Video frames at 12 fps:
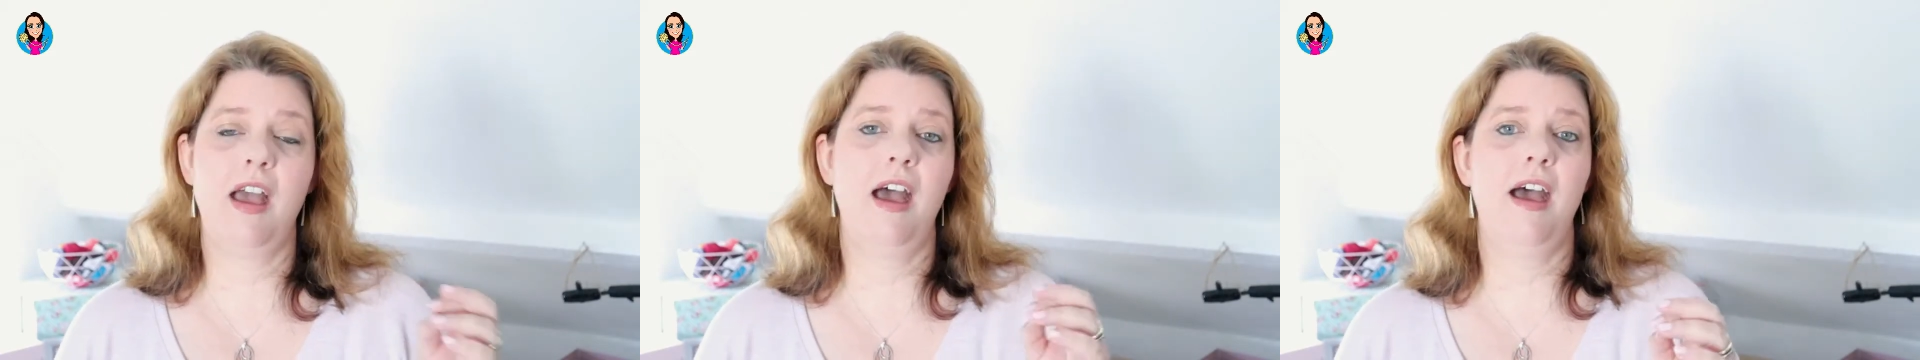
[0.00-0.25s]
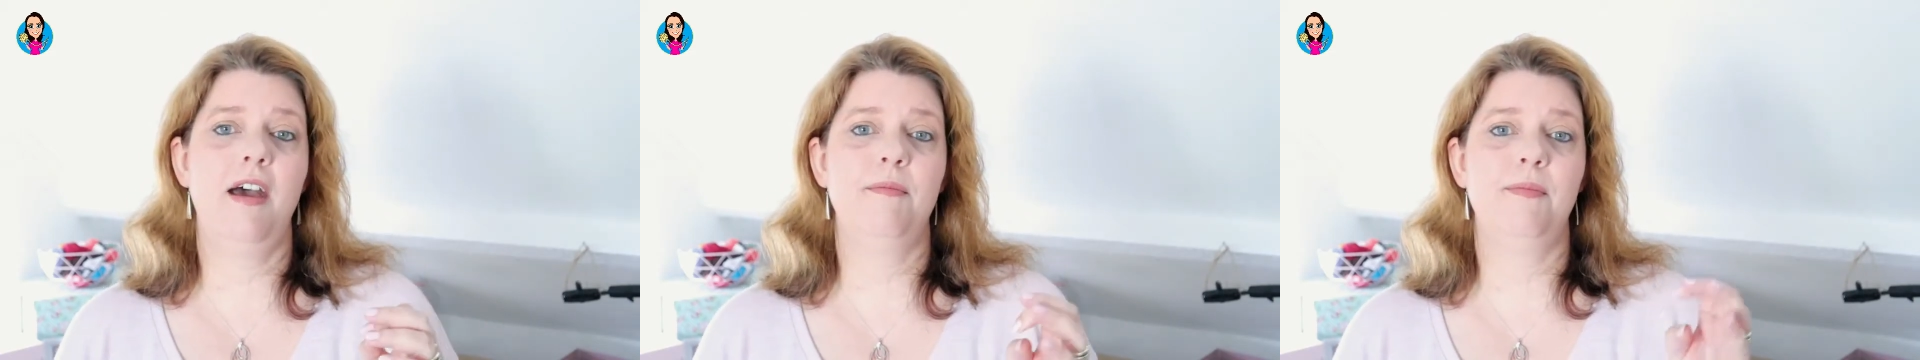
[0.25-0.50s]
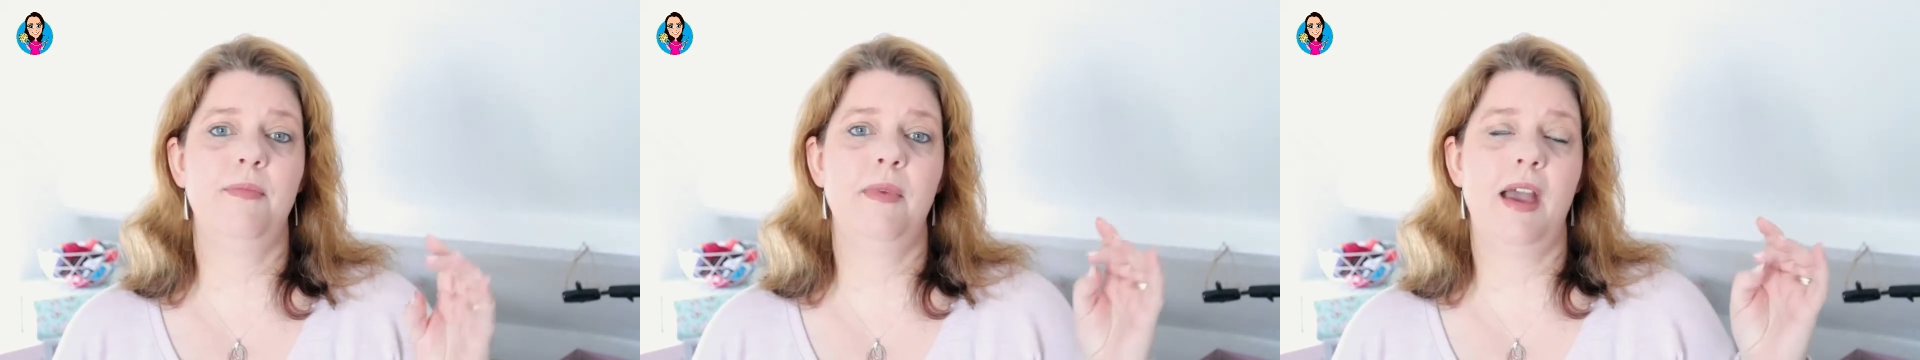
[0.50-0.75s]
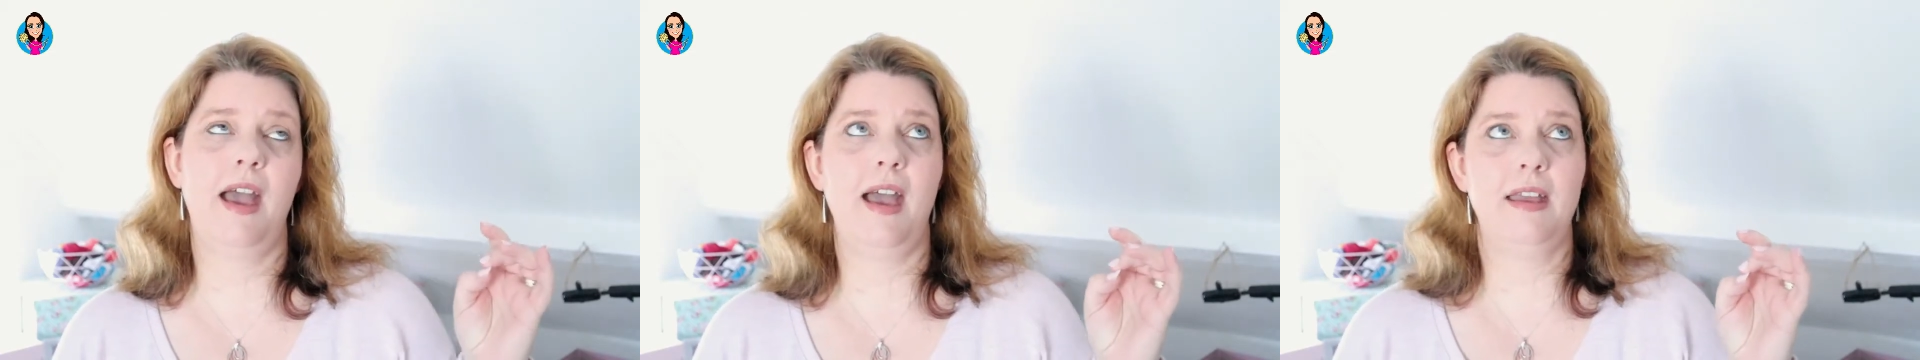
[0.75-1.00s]

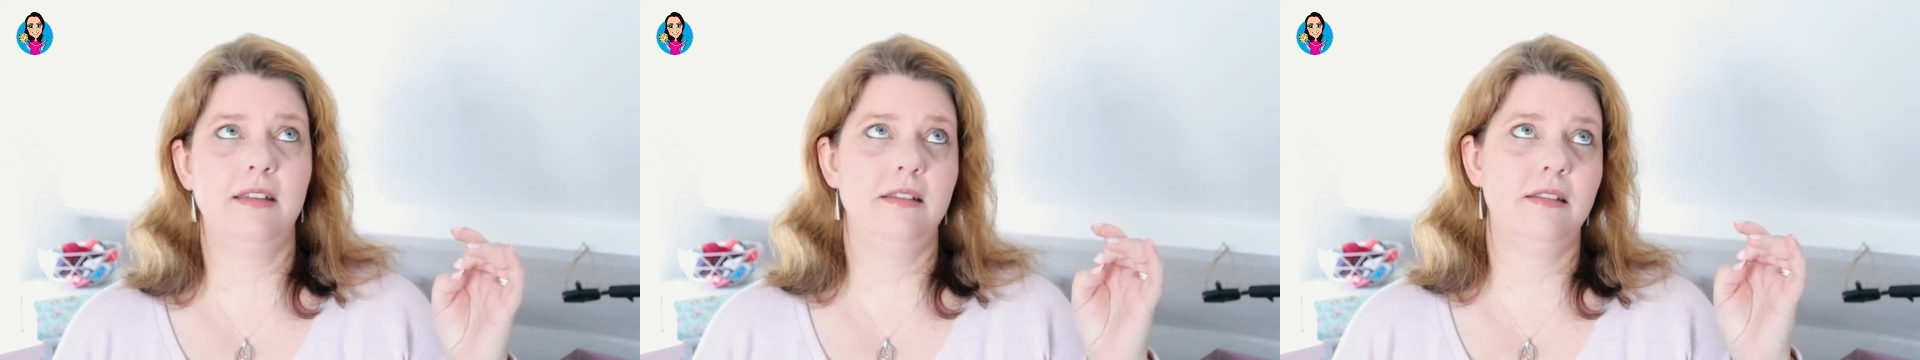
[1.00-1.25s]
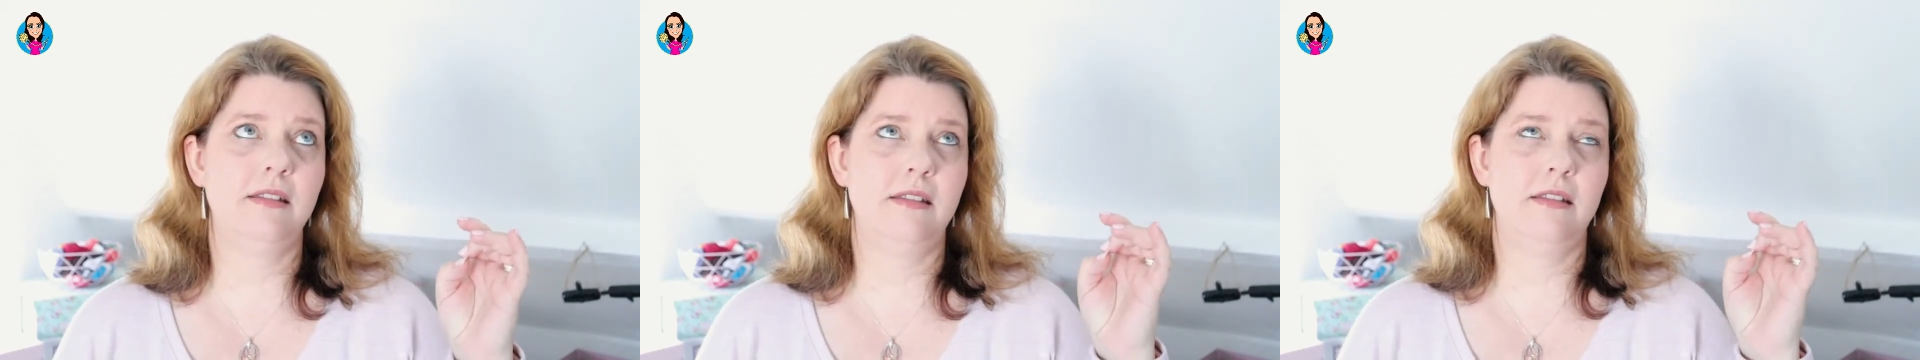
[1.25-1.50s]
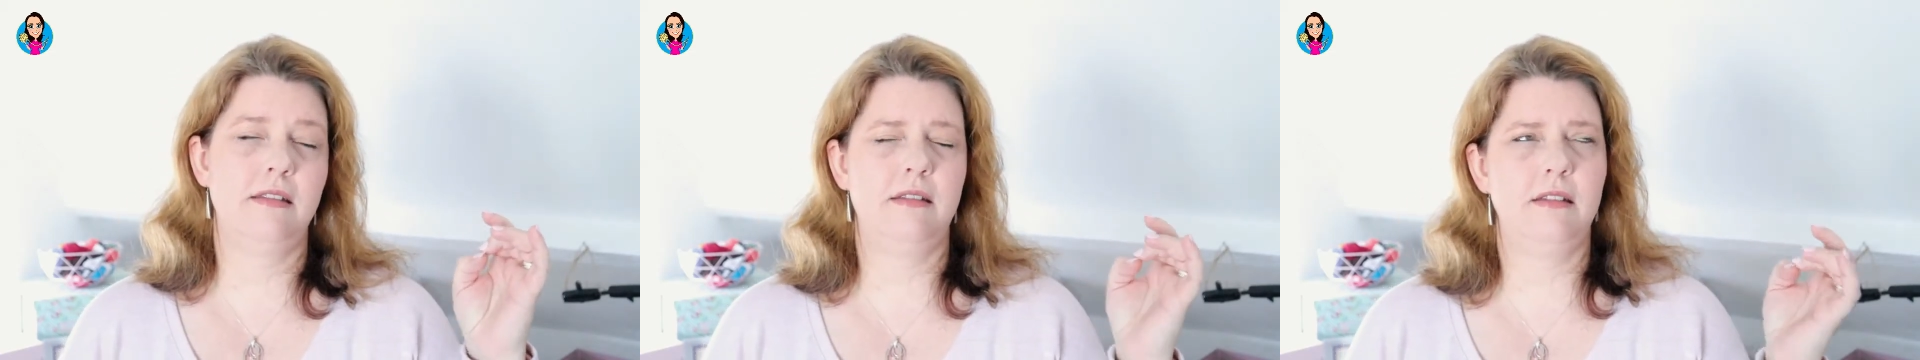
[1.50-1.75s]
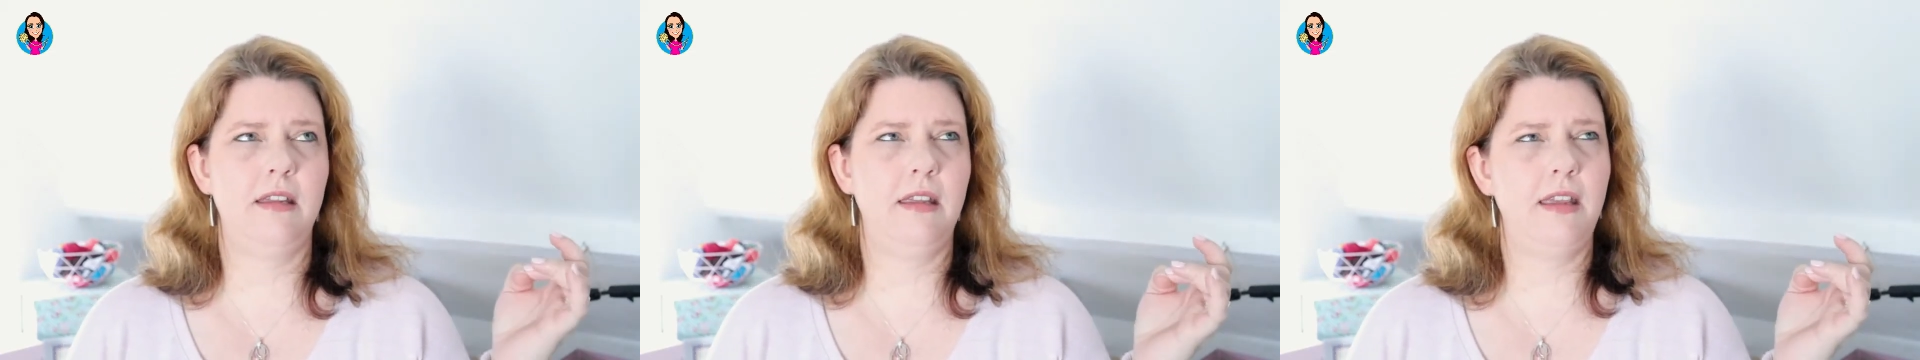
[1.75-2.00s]
and
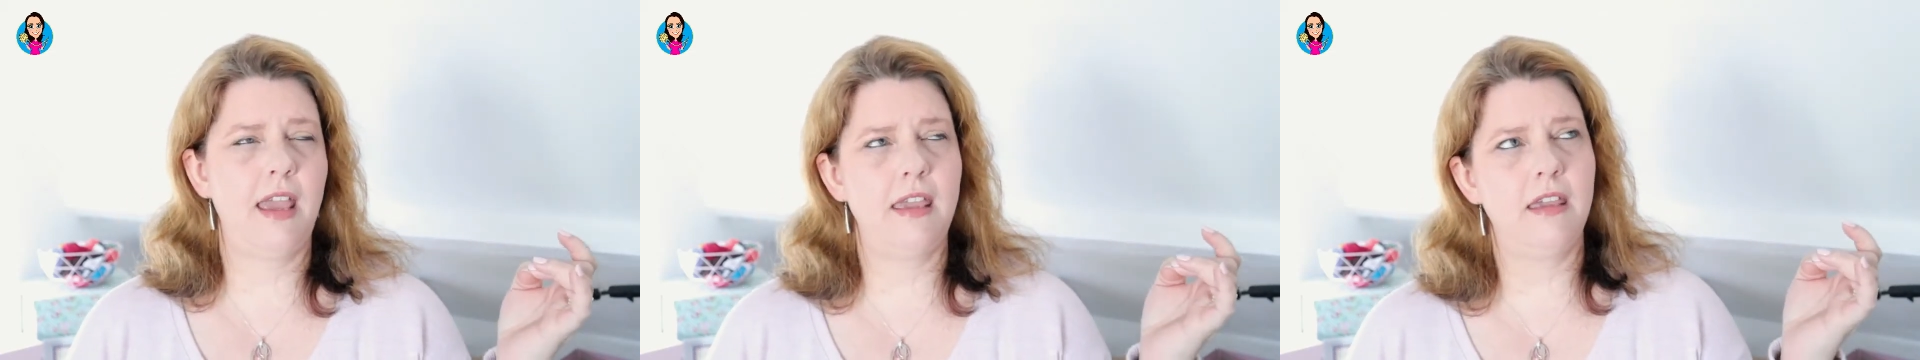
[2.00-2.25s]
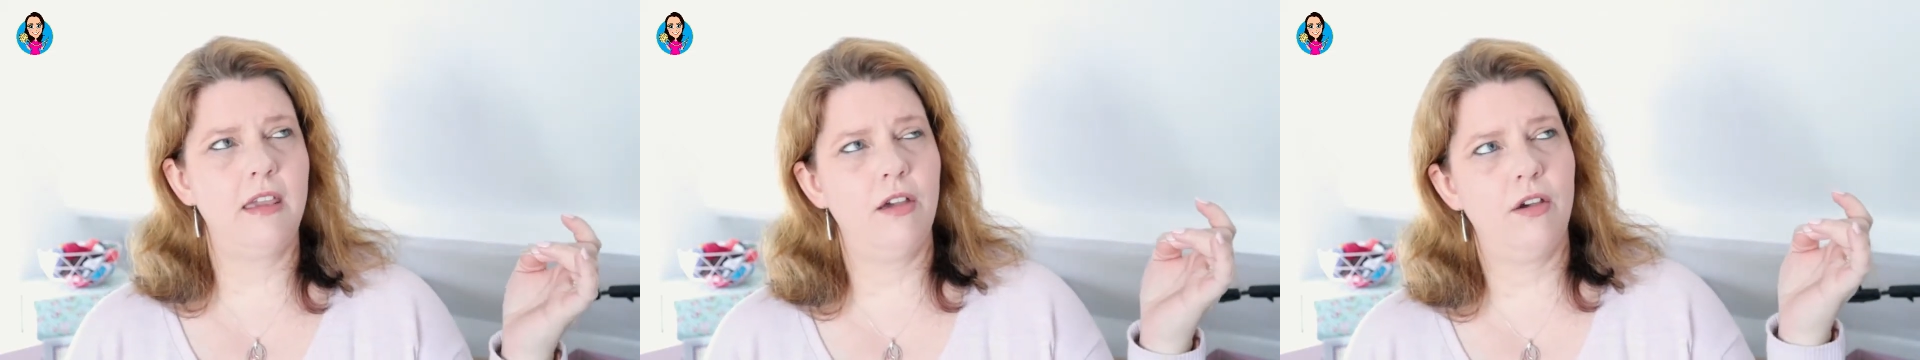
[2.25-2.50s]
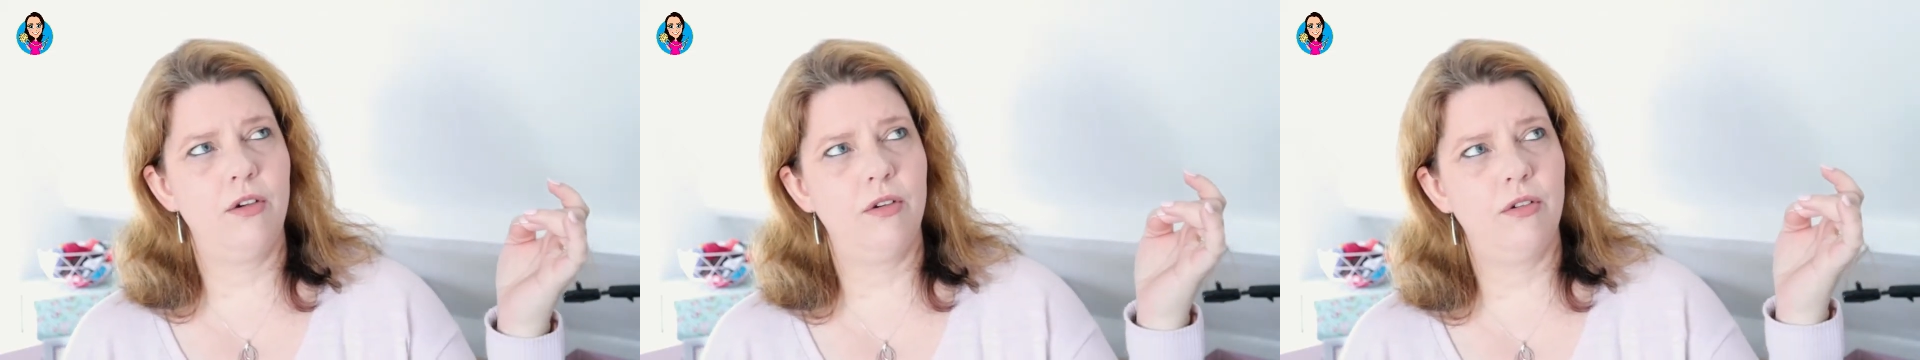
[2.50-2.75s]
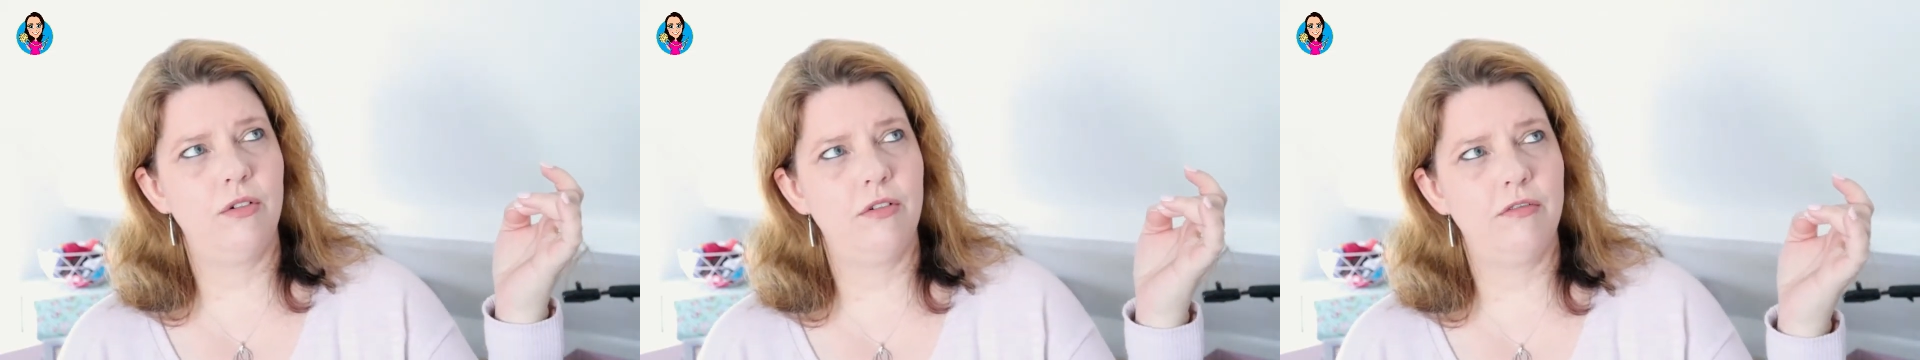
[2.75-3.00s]
Diego